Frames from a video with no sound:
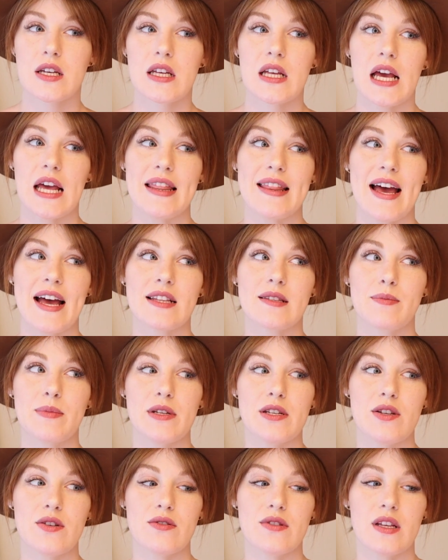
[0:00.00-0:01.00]
and that's
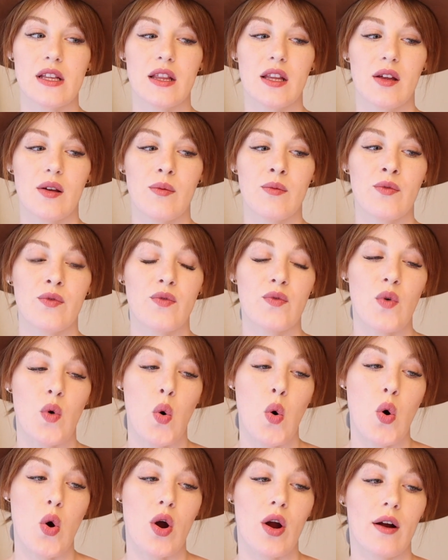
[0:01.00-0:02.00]
been using them
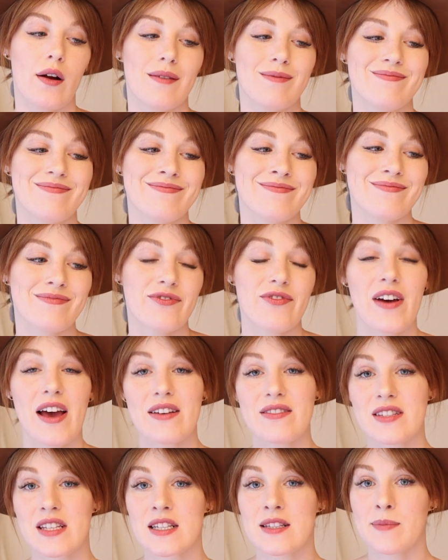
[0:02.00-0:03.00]
for
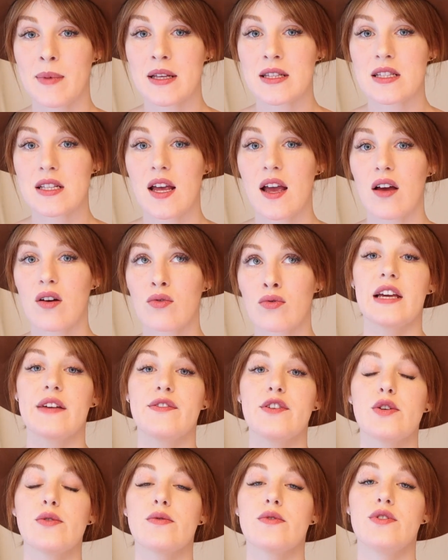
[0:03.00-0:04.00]
5-6 months now.
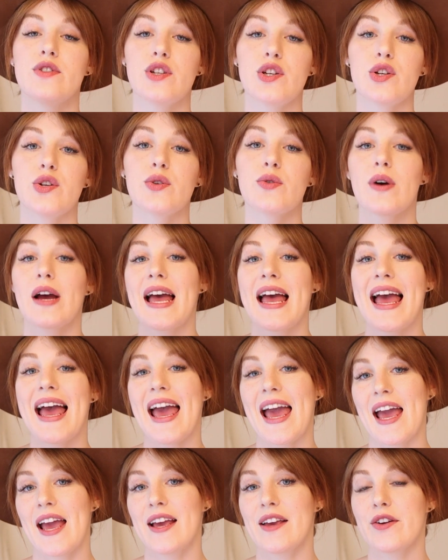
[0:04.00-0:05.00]
If you do
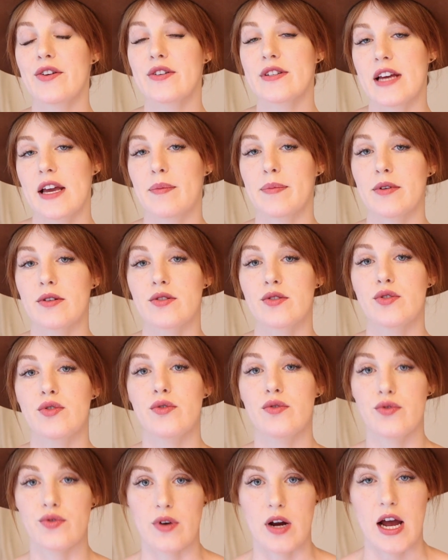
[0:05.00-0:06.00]
hang your diapers
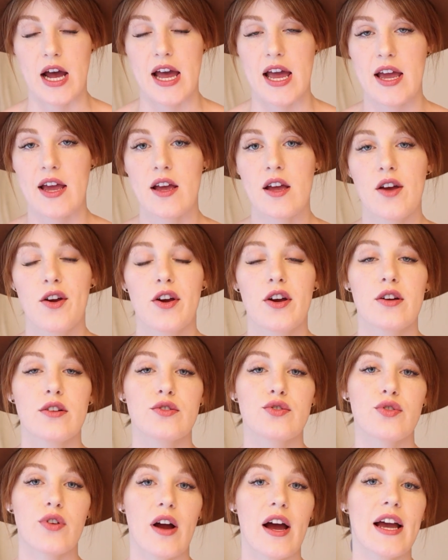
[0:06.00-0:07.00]
to dry,
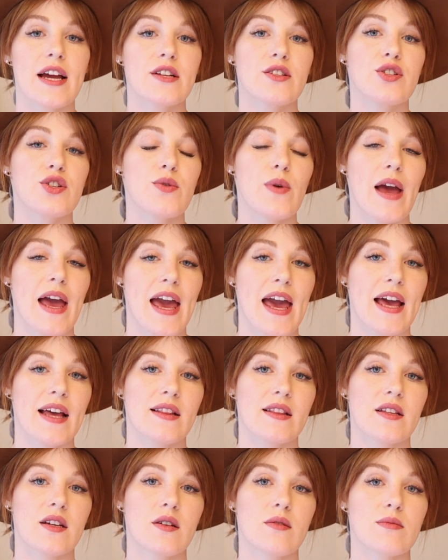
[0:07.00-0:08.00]
try to
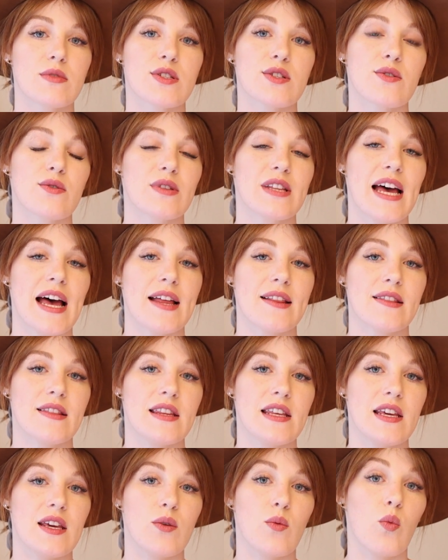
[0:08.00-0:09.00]
hang them so that
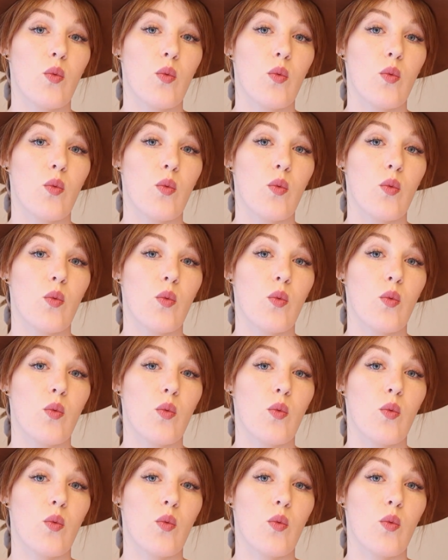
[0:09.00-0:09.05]
the